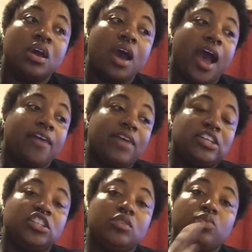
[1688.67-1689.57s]
I've
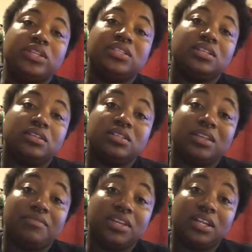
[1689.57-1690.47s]
actually went to
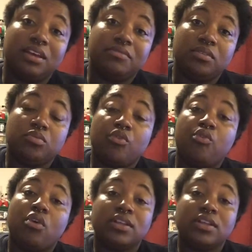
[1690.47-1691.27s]
7-Eleven before